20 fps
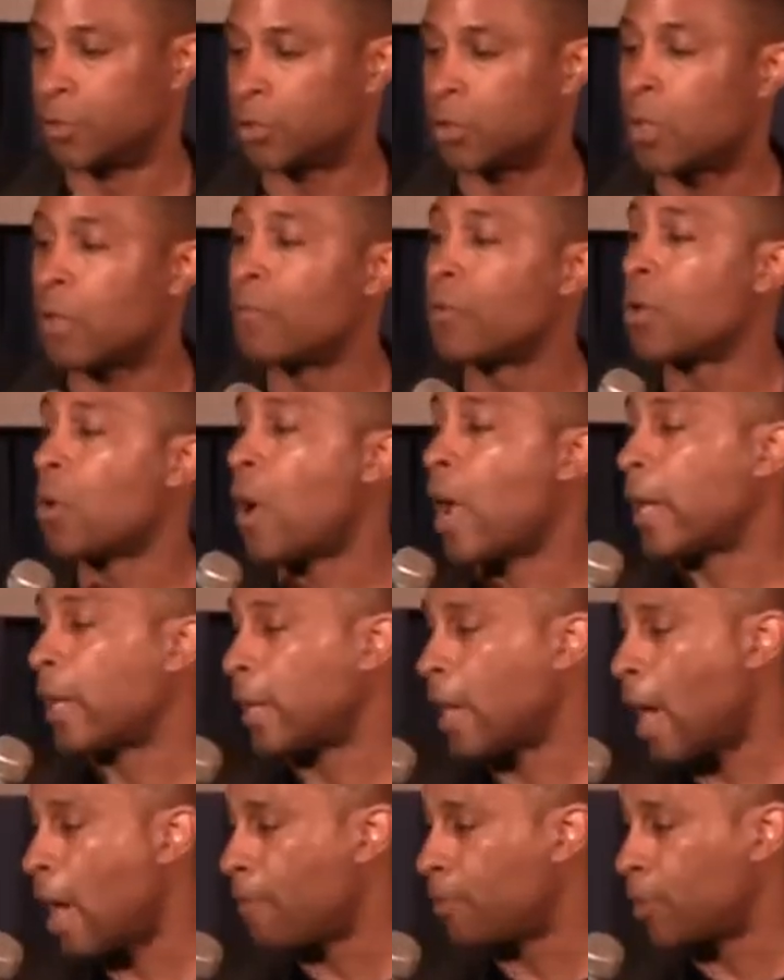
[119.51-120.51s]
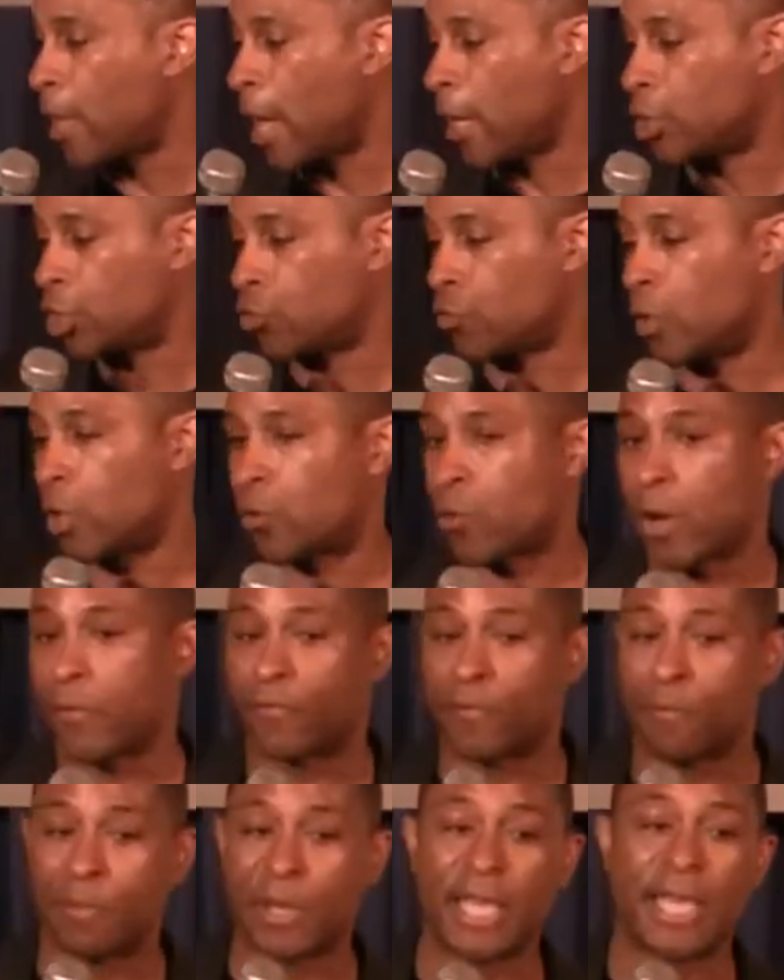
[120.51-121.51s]
So even though I got black street
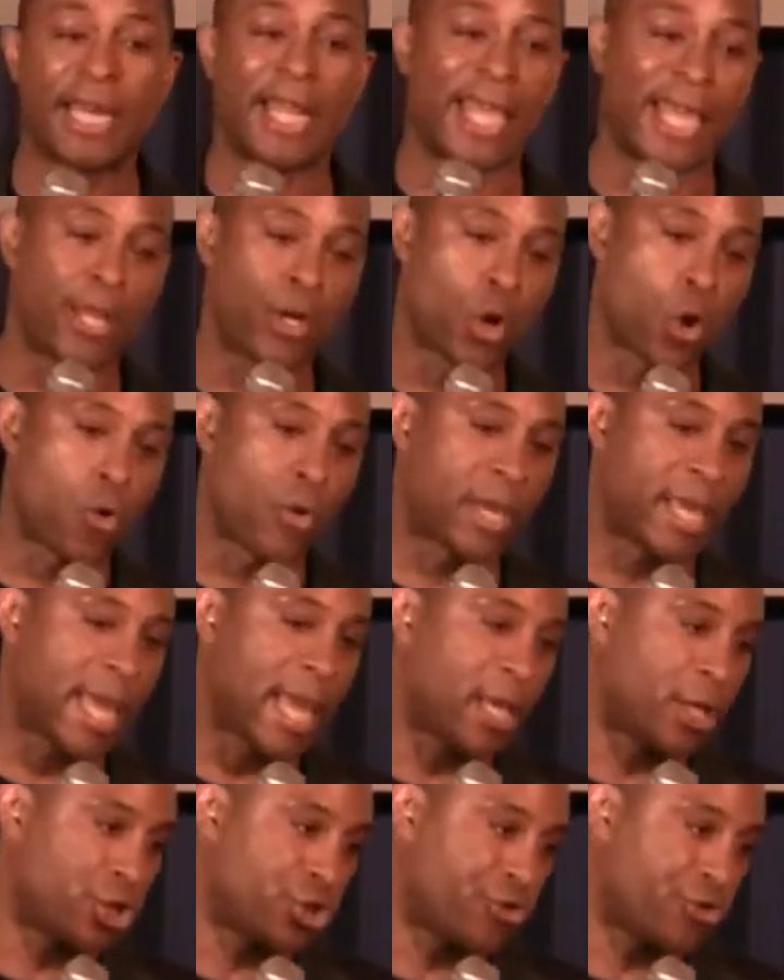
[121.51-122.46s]
cred from being in Hurricane